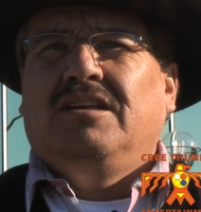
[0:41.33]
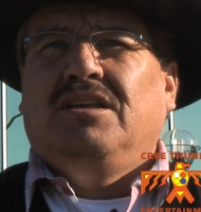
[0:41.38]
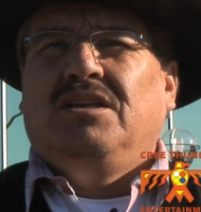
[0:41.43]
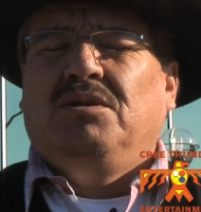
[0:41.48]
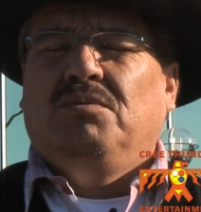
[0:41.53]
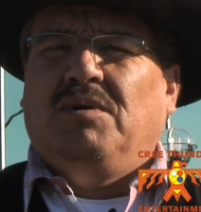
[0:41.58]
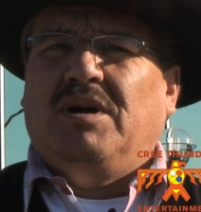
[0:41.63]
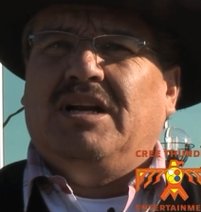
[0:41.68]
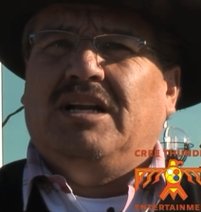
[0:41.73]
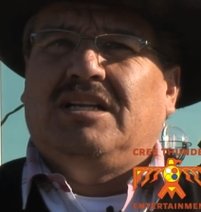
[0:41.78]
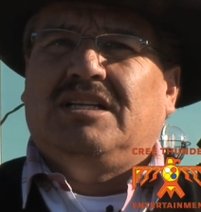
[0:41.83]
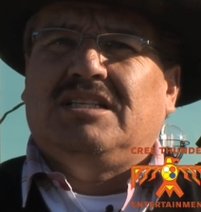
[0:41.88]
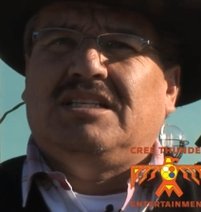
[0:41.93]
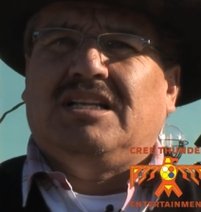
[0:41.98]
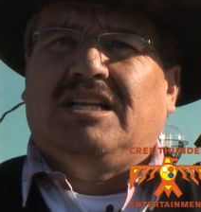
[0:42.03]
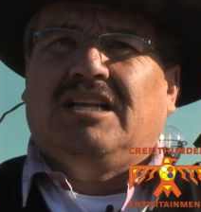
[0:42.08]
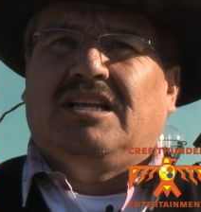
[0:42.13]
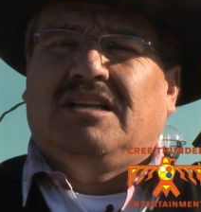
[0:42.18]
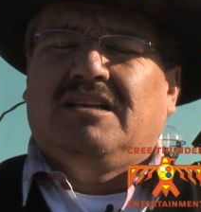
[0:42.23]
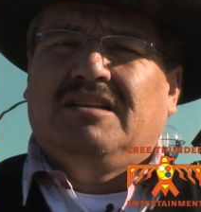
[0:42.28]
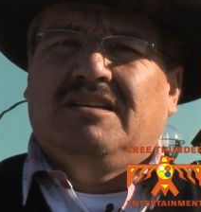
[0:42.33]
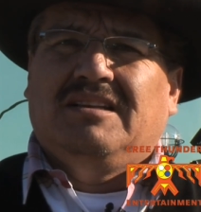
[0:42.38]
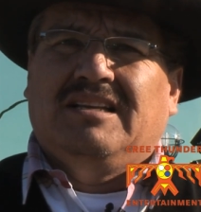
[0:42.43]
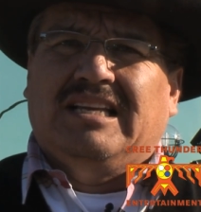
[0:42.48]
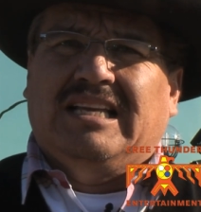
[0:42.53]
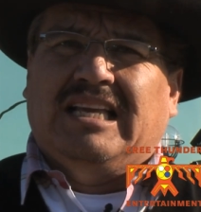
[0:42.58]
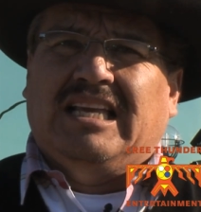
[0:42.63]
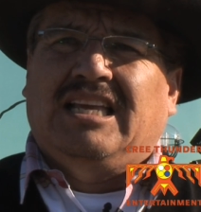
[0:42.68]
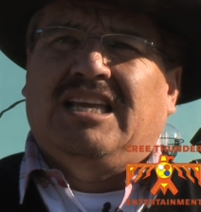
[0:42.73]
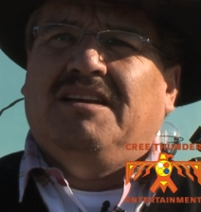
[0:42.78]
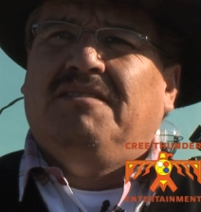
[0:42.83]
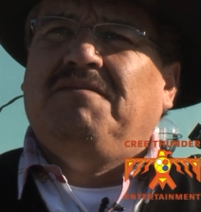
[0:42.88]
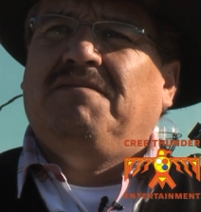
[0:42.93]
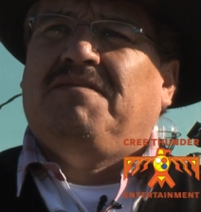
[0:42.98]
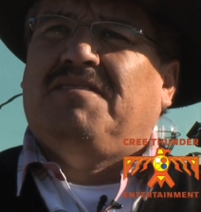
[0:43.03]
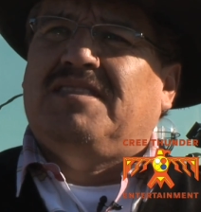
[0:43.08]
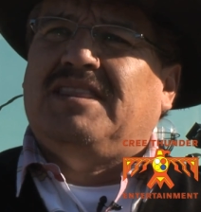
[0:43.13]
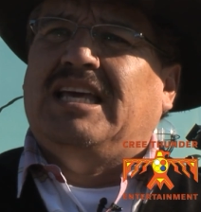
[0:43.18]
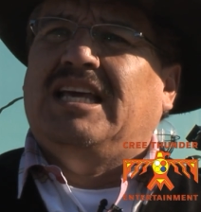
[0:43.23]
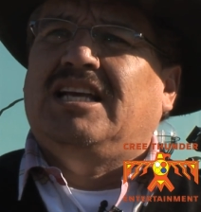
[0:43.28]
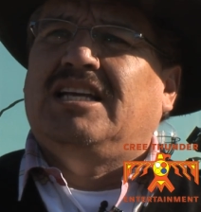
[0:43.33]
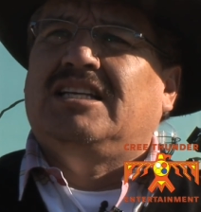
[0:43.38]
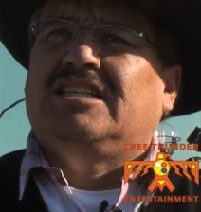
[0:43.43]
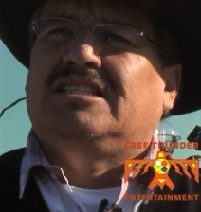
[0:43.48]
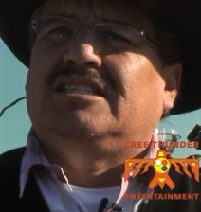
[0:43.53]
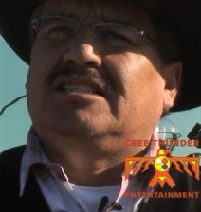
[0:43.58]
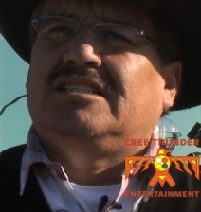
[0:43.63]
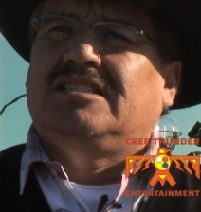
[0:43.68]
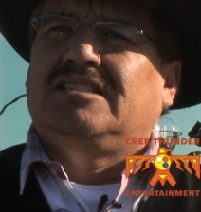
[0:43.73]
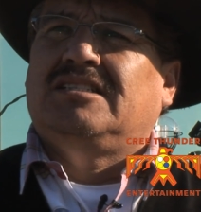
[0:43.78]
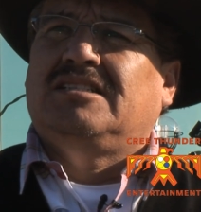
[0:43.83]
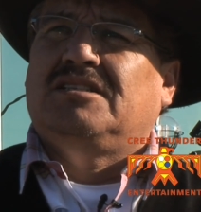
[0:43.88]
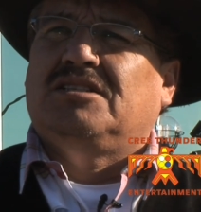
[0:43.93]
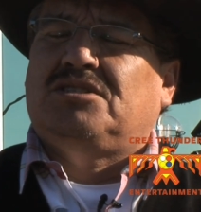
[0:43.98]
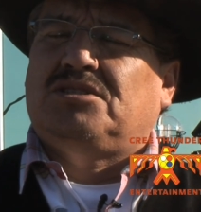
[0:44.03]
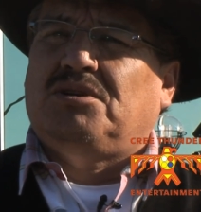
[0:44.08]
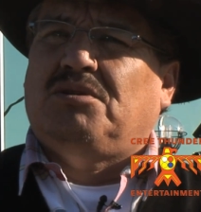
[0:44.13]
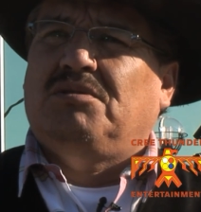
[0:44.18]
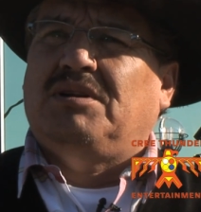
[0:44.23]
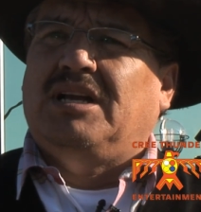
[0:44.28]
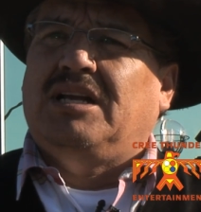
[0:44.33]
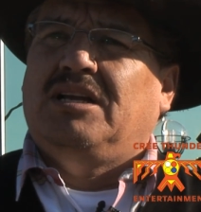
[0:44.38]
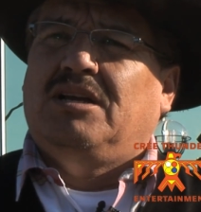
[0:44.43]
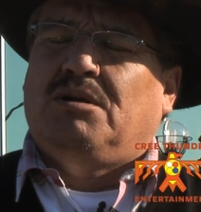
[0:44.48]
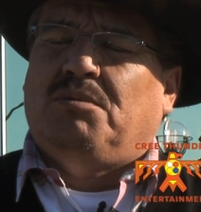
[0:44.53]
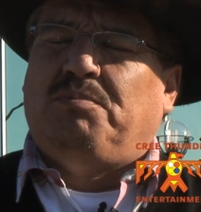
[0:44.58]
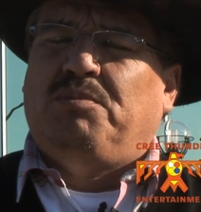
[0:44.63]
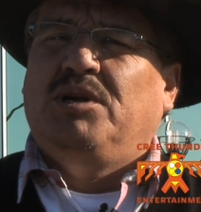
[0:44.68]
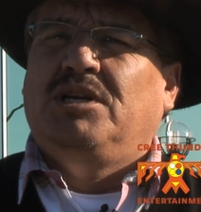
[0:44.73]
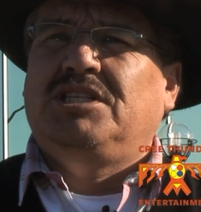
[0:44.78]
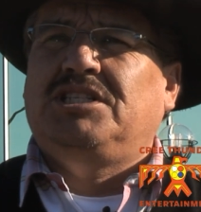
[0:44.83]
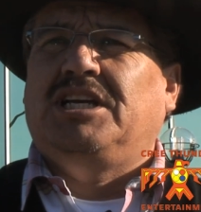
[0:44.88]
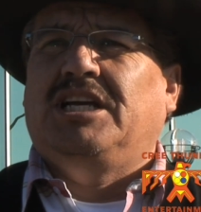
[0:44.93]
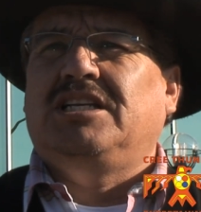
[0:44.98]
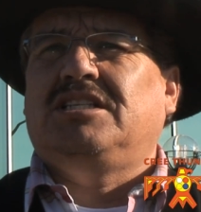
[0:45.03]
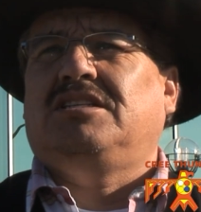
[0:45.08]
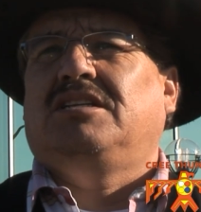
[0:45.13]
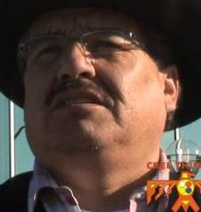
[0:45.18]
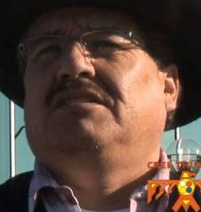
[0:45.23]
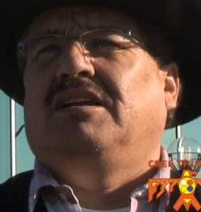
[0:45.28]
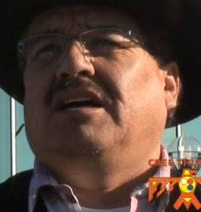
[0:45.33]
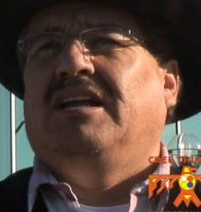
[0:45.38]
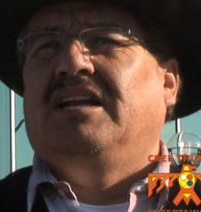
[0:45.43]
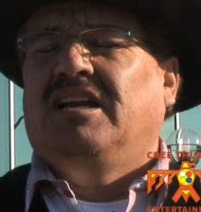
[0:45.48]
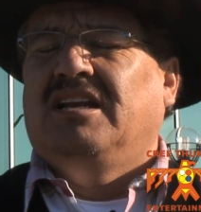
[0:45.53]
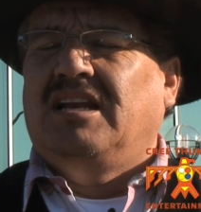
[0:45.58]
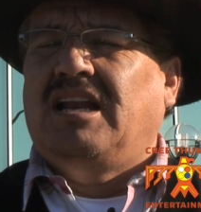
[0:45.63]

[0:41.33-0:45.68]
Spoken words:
you want to just give things to show that your appreciation and